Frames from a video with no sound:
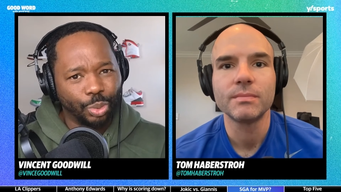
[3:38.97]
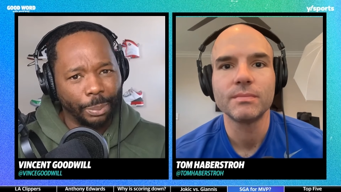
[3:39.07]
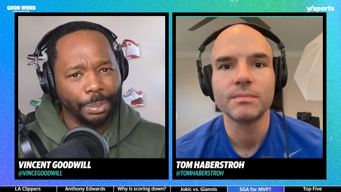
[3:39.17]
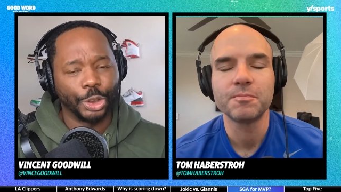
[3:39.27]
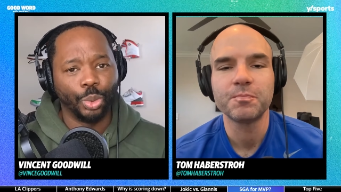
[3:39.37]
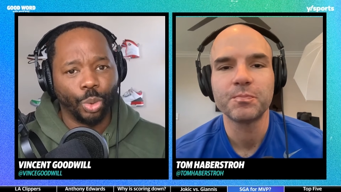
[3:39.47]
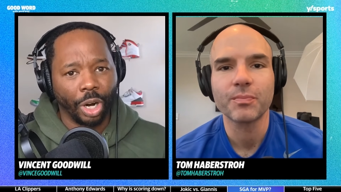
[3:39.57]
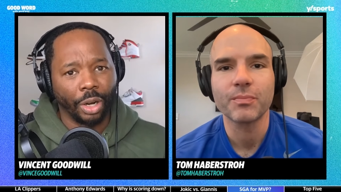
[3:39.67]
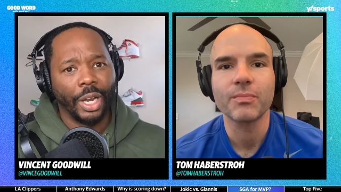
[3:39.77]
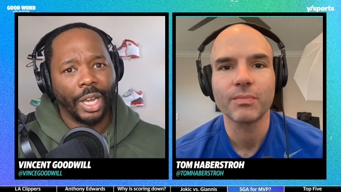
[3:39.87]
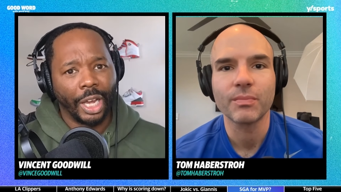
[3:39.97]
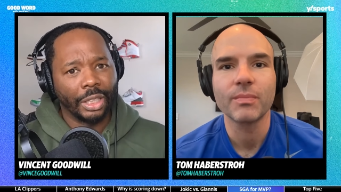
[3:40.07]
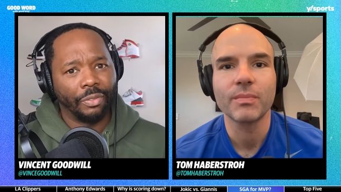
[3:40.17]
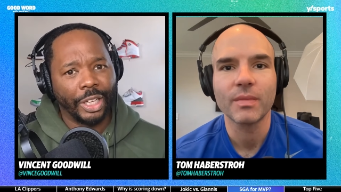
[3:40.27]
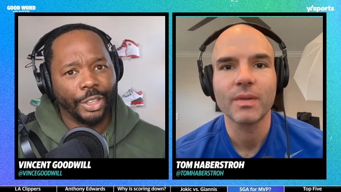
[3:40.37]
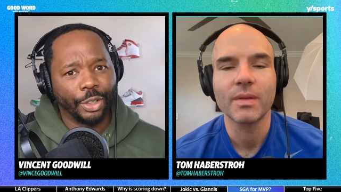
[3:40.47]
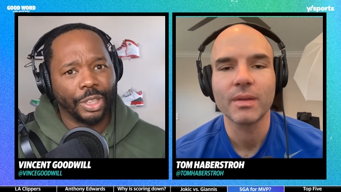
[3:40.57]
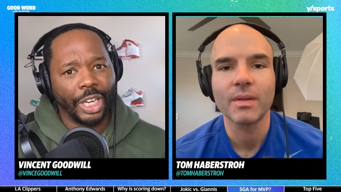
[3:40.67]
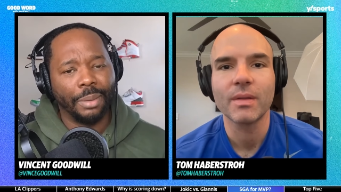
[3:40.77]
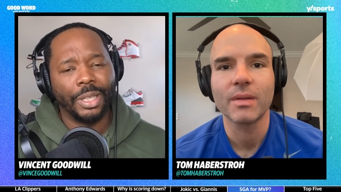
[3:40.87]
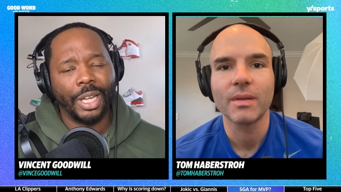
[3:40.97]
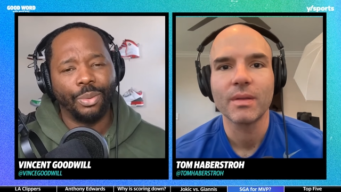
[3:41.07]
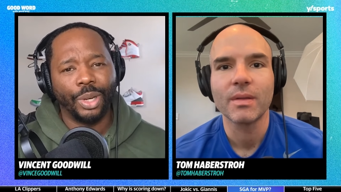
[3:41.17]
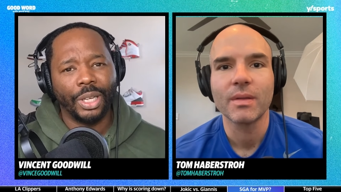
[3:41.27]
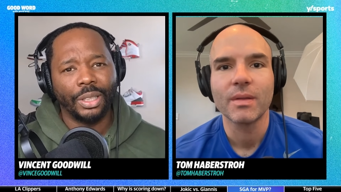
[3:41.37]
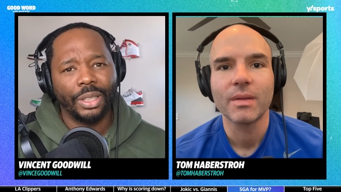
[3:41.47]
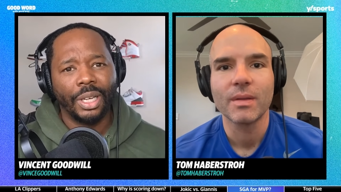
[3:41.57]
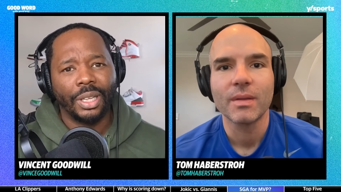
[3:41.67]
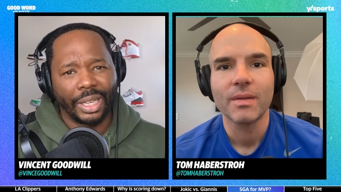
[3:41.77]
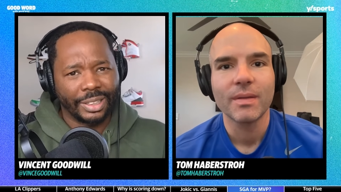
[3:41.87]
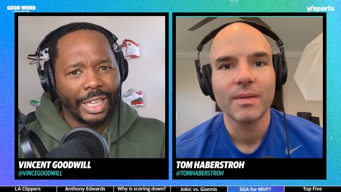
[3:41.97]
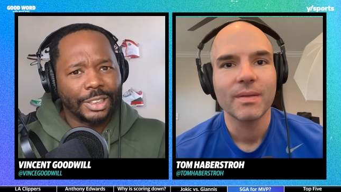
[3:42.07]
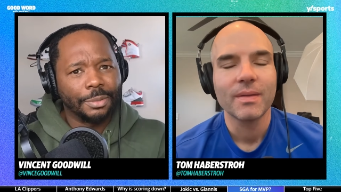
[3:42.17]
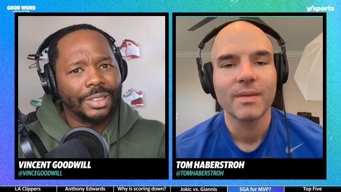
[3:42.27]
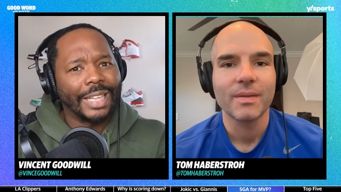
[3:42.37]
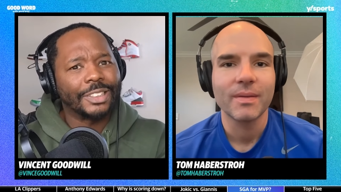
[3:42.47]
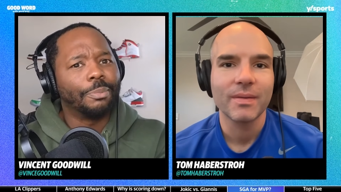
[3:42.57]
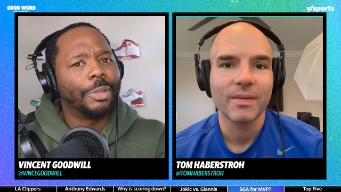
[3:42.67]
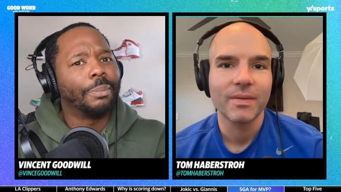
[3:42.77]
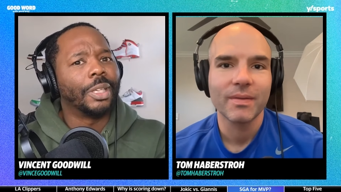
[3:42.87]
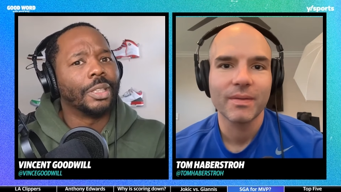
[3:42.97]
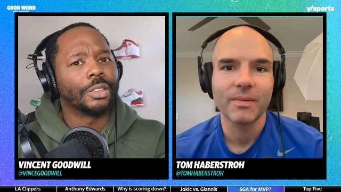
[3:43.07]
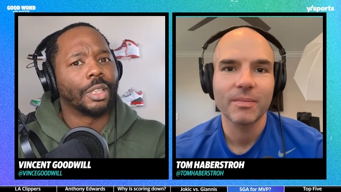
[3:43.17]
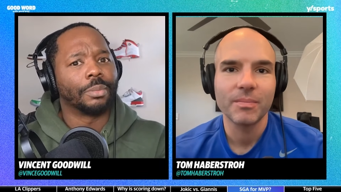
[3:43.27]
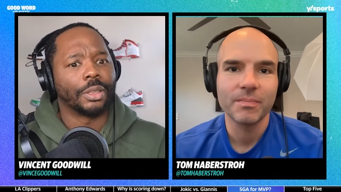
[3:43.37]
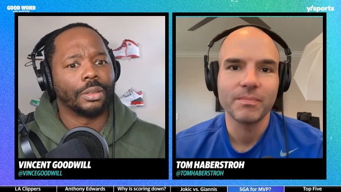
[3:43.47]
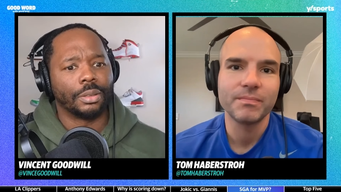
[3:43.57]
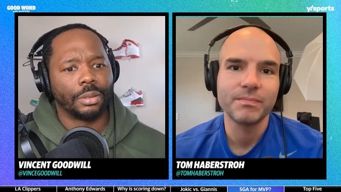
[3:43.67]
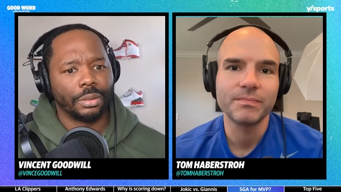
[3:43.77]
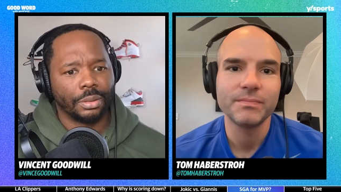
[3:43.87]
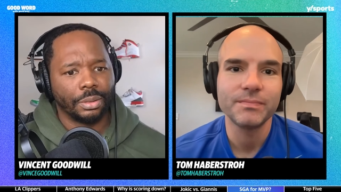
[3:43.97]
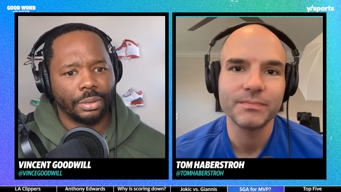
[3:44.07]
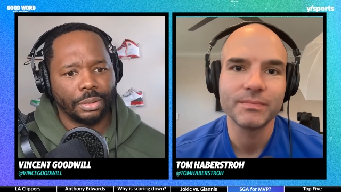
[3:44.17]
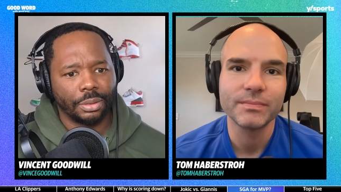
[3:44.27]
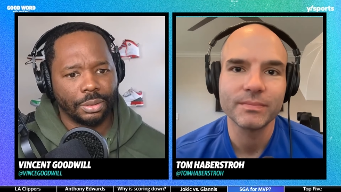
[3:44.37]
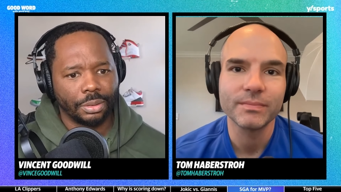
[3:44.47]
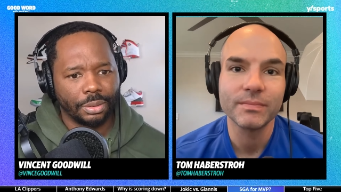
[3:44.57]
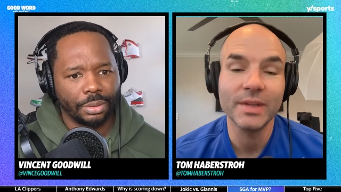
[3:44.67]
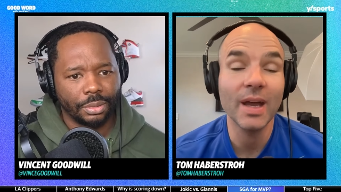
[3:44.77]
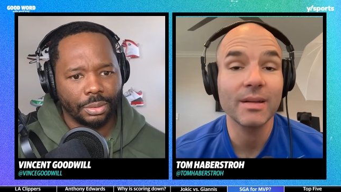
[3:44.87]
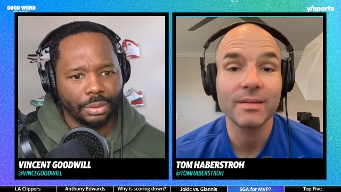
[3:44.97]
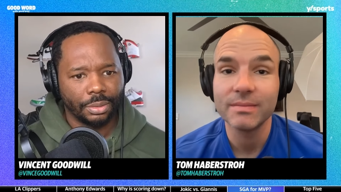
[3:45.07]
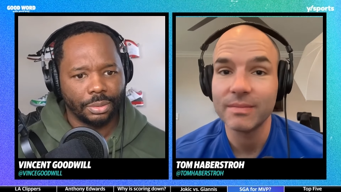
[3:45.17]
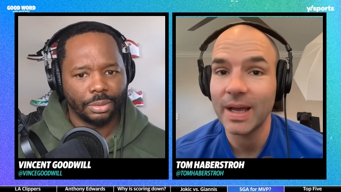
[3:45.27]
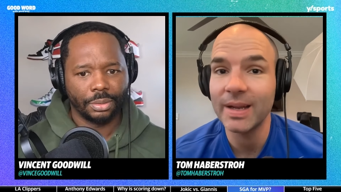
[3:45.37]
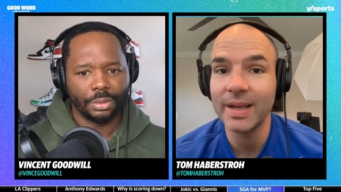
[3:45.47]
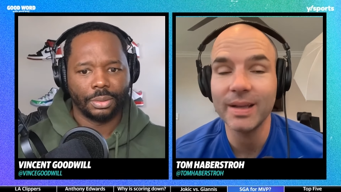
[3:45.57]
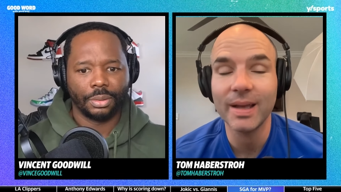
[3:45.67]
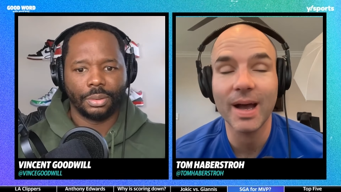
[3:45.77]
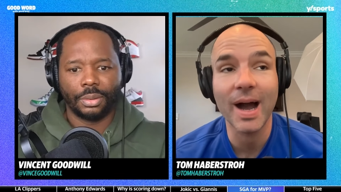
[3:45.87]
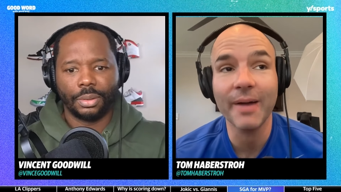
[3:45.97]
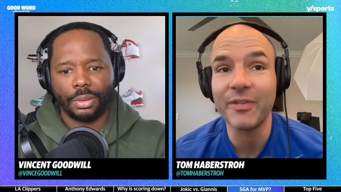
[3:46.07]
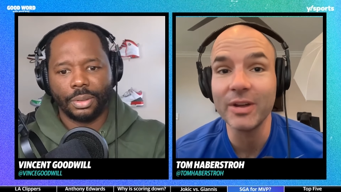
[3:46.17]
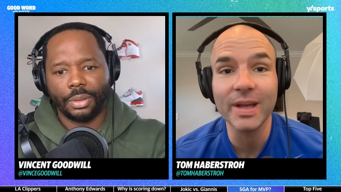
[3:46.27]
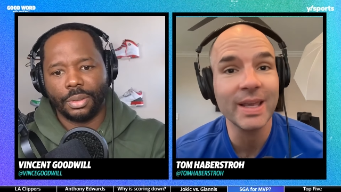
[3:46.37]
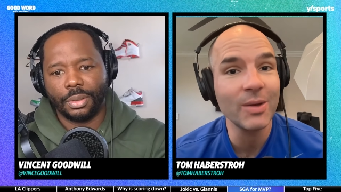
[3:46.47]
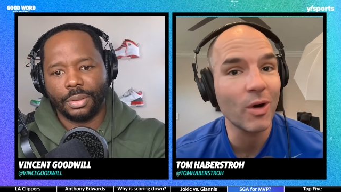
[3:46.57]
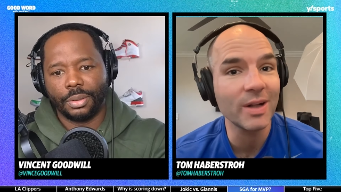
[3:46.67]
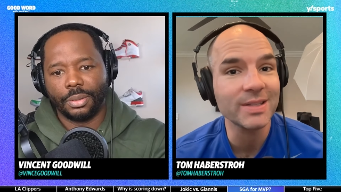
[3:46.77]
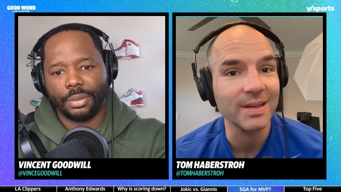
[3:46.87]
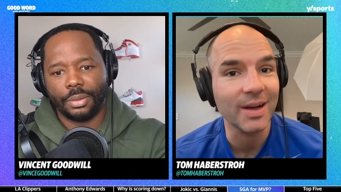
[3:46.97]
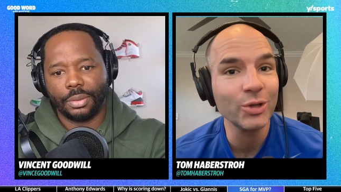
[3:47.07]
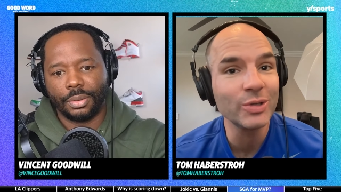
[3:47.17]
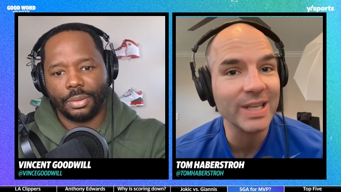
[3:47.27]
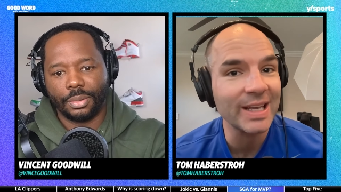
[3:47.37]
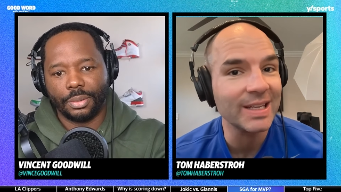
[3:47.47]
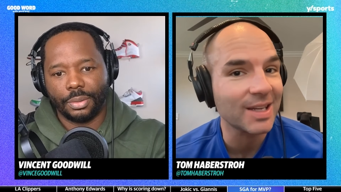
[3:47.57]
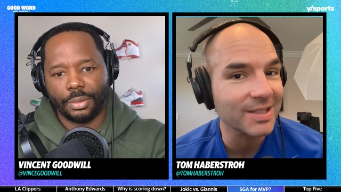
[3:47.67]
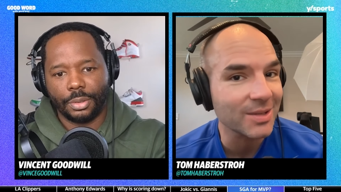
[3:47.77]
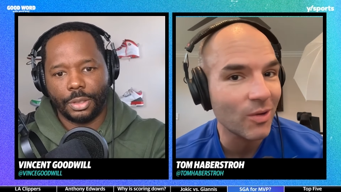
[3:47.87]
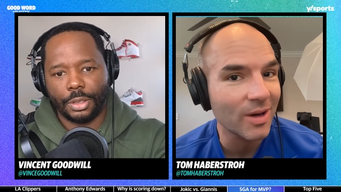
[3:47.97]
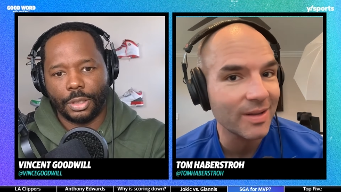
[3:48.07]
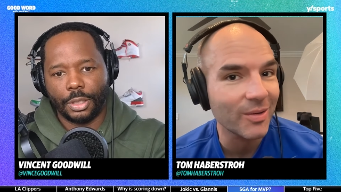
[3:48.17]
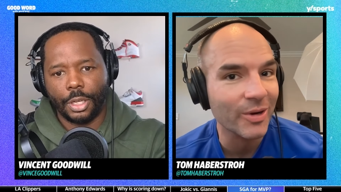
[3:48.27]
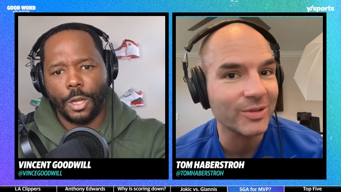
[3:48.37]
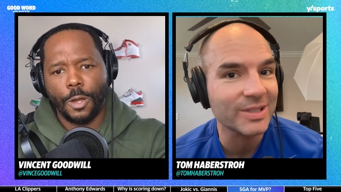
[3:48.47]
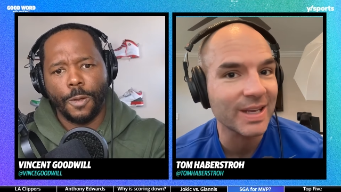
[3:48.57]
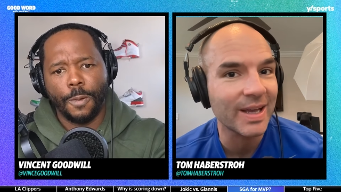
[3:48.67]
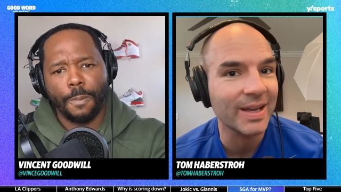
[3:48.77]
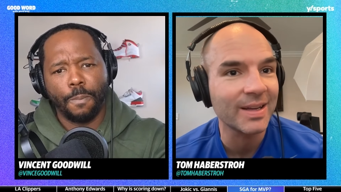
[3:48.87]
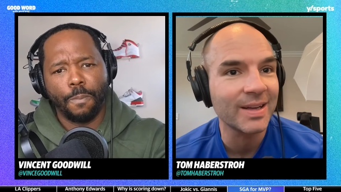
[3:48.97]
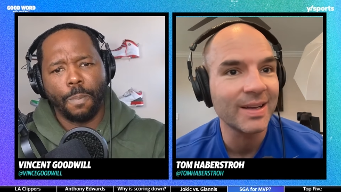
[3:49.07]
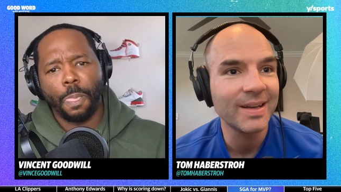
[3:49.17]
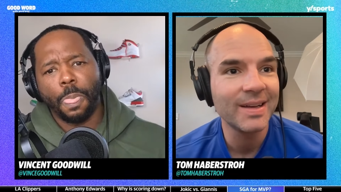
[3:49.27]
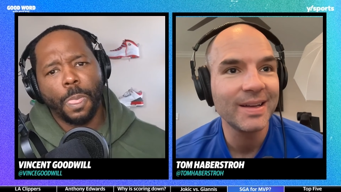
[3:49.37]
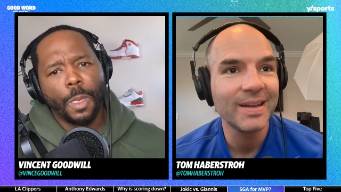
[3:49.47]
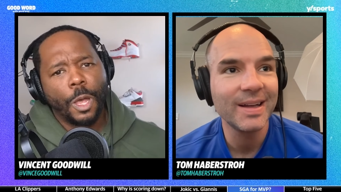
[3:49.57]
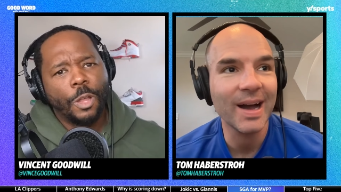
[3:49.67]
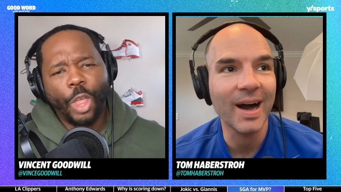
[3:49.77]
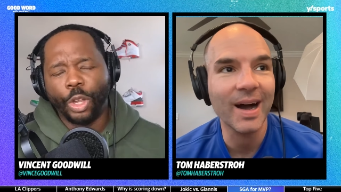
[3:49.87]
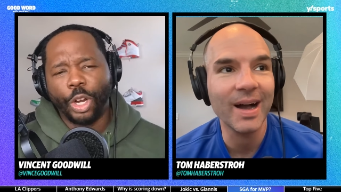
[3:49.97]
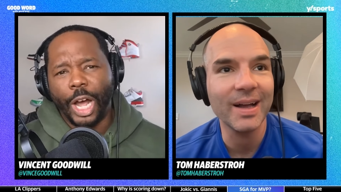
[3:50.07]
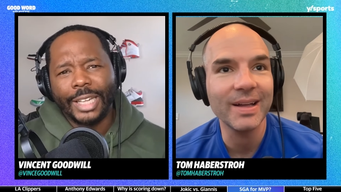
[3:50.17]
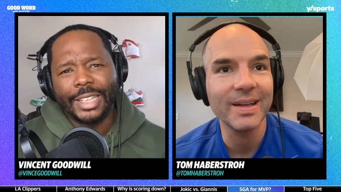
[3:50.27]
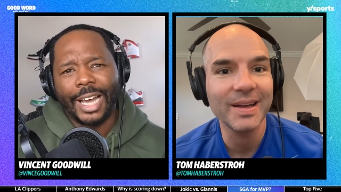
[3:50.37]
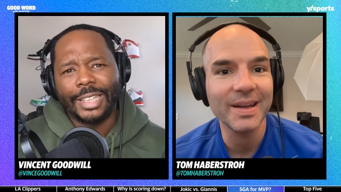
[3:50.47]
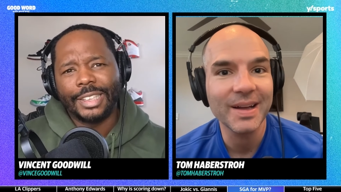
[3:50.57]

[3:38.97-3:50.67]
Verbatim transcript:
Speaker 1: way, but you are elevating your game in that way, like that to that to me means something.
Speaker 2: Yeah. And he I feel like he wants it. Are you saying he doesn't want it, or are you saying? No, uh, no, no. I
Speaker 1: think I